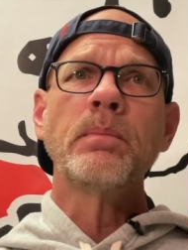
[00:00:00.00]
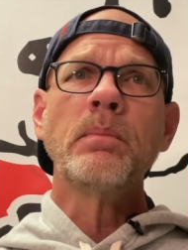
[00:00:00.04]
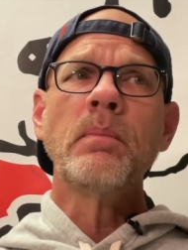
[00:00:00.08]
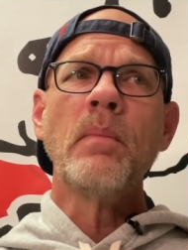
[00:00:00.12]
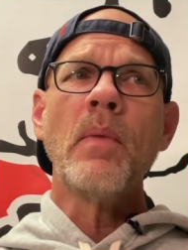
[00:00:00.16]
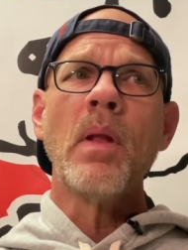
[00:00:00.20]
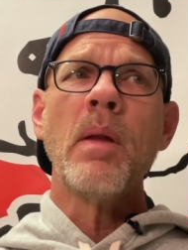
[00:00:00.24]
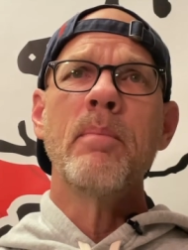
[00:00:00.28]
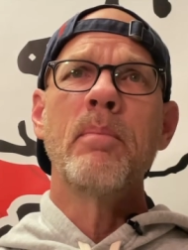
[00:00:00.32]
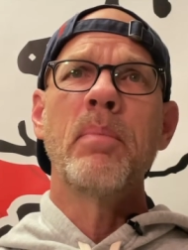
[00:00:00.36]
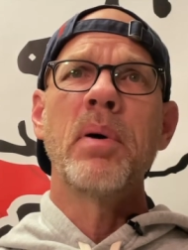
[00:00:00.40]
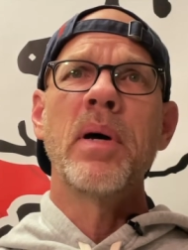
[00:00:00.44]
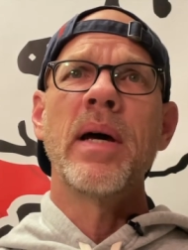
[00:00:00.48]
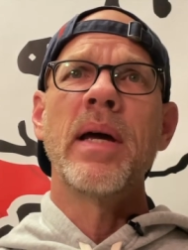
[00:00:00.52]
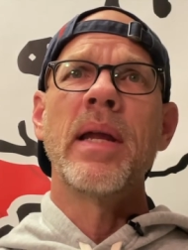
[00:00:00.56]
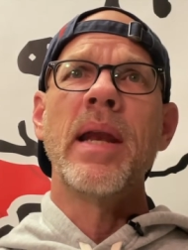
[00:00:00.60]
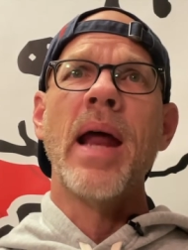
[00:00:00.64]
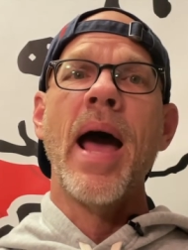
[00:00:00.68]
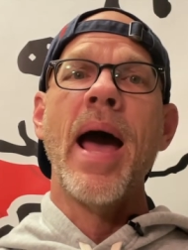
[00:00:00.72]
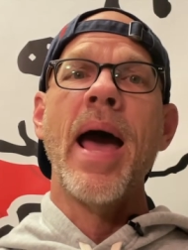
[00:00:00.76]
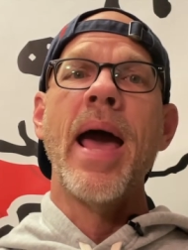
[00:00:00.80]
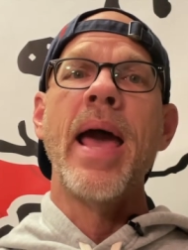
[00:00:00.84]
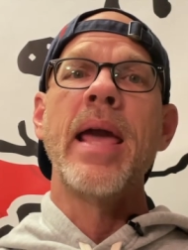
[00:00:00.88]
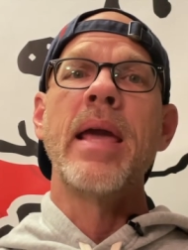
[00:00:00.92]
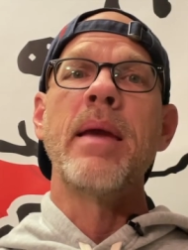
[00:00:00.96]
But
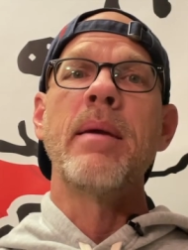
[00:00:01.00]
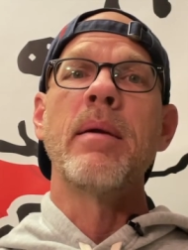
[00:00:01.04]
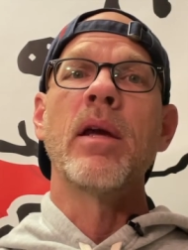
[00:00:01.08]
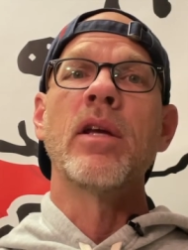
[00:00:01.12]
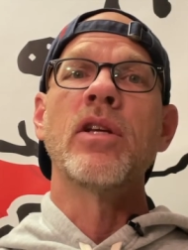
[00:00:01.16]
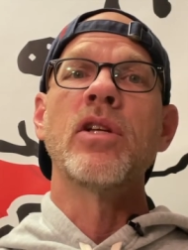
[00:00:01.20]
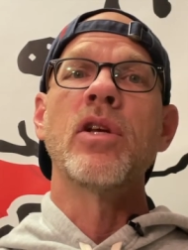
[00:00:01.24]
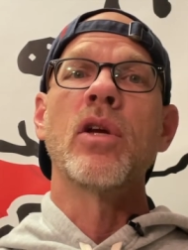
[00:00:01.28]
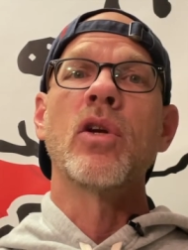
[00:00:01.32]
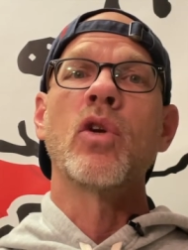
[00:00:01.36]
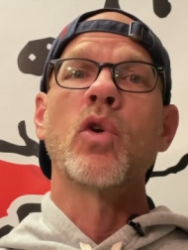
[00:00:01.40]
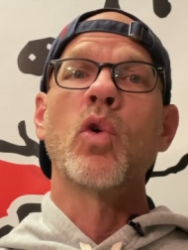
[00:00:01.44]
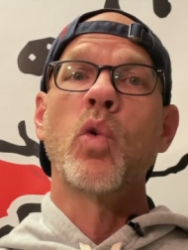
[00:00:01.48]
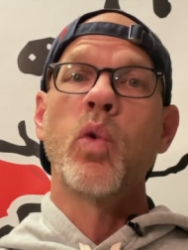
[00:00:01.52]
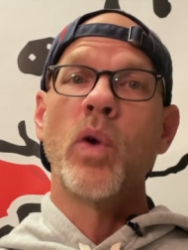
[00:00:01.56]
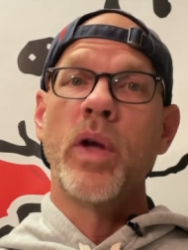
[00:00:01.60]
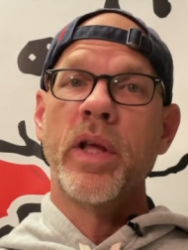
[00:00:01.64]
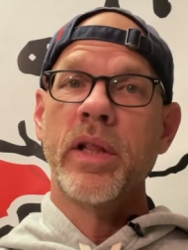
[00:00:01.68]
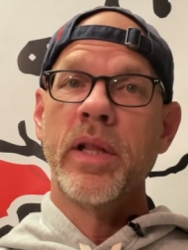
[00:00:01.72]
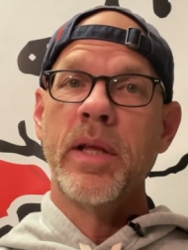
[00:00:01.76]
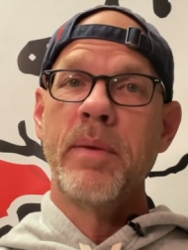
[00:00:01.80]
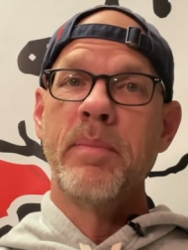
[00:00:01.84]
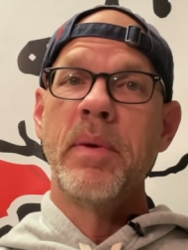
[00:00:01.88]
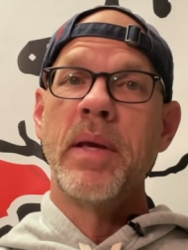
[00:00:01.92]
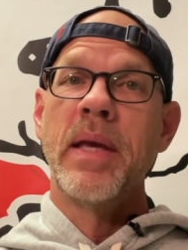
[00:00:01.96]
I
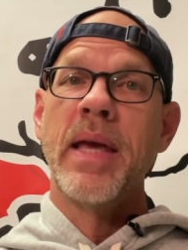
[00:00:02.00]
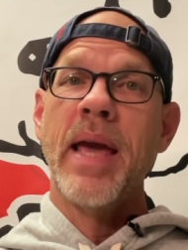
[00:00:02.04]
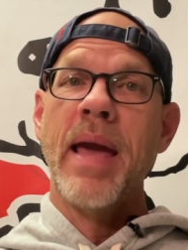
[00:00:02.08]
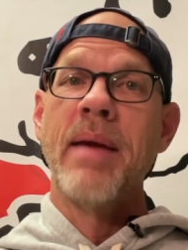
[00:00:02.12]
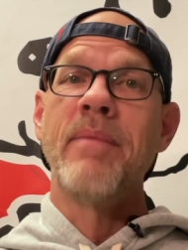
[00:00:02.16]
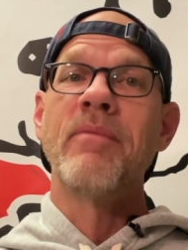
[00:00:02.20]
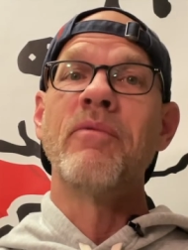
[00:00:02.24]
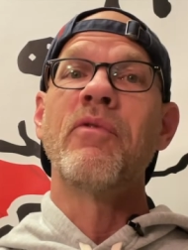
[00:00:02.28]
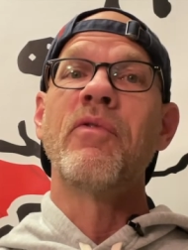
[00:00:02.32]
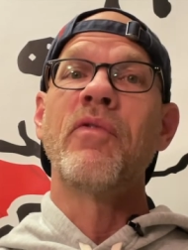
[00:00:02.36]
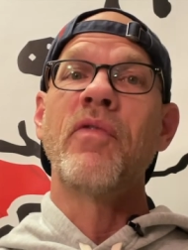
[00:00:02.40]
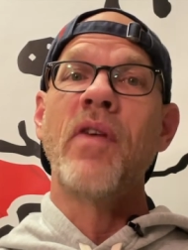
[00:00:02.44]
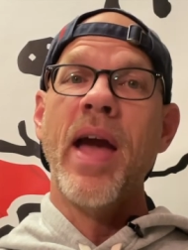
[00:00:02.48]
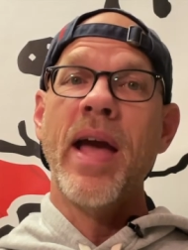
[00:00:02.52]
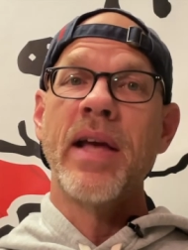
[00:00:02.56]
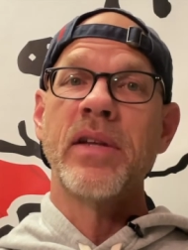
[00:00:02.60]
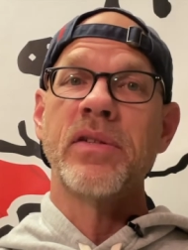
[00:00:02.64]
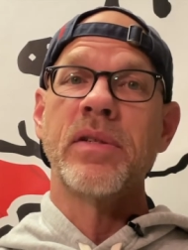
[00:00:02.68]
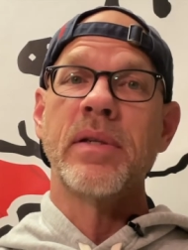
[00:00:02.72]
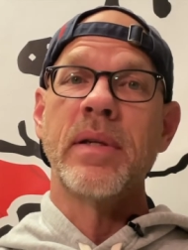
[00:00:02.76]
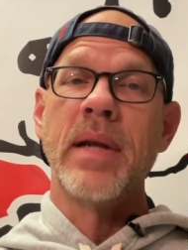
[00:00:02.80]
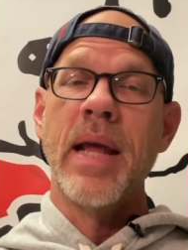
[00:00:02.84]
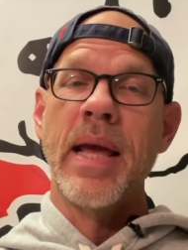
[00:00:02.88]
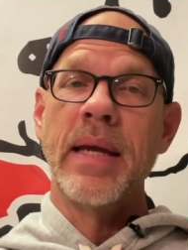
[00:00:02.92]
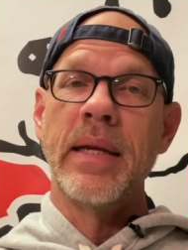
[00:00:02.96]
quickly became
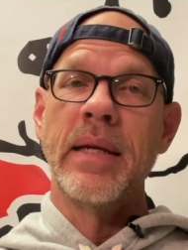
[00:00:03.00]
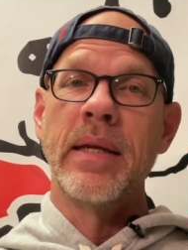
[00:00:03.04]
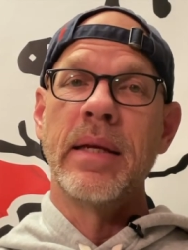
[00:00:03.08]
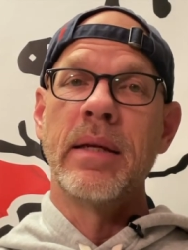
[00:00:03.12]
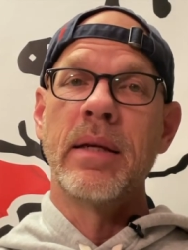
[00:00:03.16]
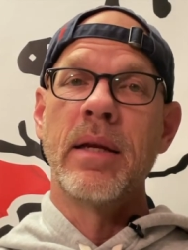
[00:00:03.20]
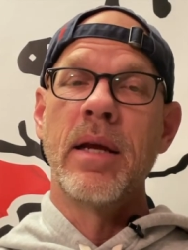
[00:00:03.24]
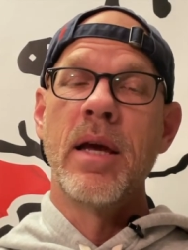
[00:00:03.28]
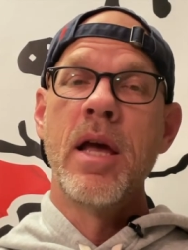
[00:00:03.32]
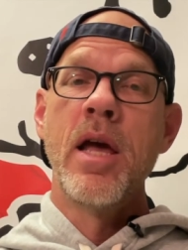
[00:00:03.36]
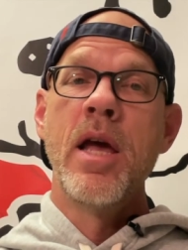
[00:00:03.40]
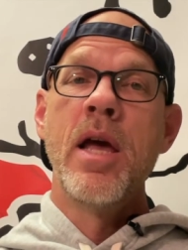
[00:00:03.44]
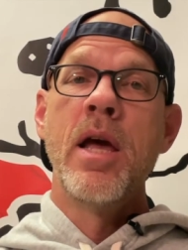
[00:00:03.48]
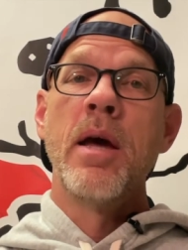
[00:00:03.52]
fascinated